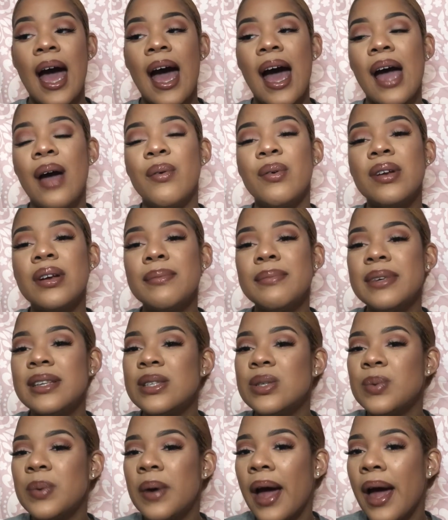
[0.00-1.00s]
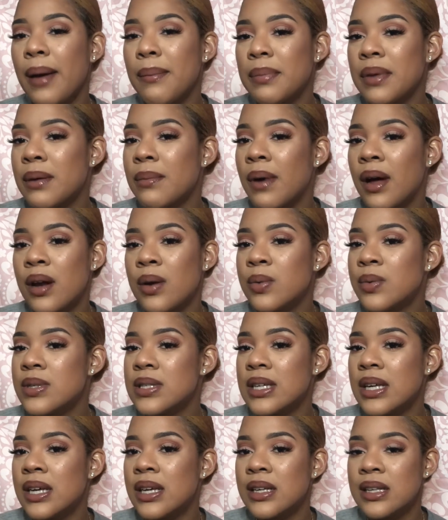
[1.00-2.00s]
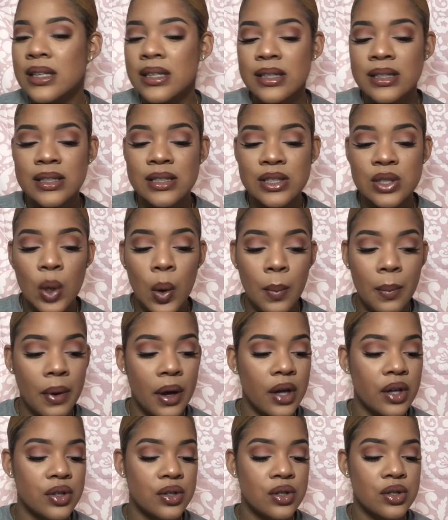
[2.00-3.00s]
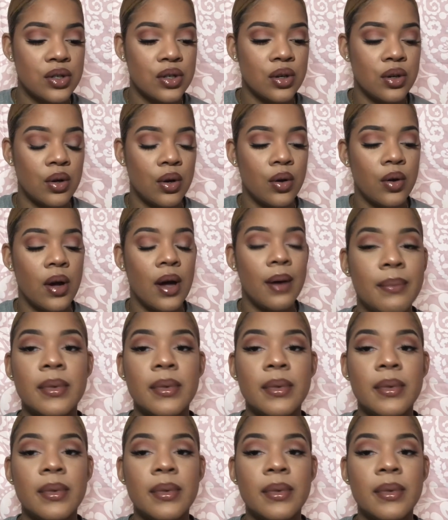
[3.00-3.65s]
I wouldn't be too happy about losing so much, you know.